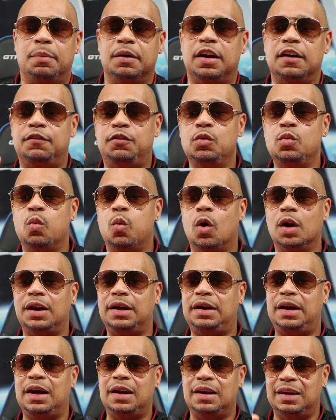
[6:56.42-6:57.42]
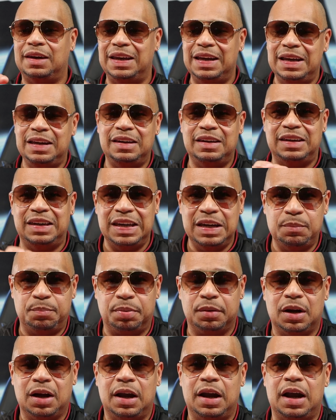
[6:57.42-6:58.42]
but if you want to get knee
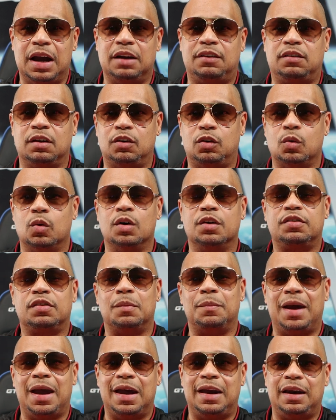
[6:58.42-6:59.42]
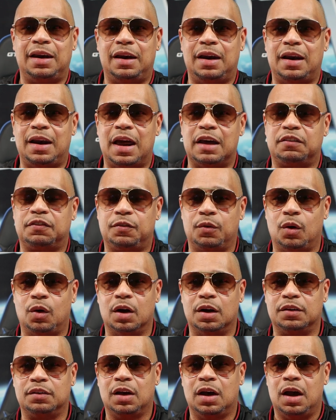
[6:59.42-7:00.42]
deep into doing some editing as
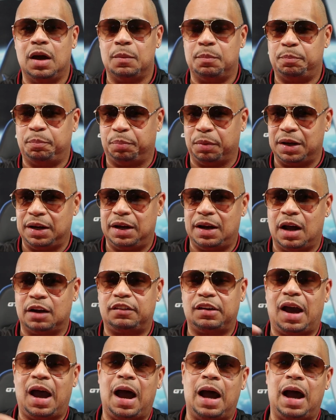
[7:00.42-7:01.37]
far as Bringing out your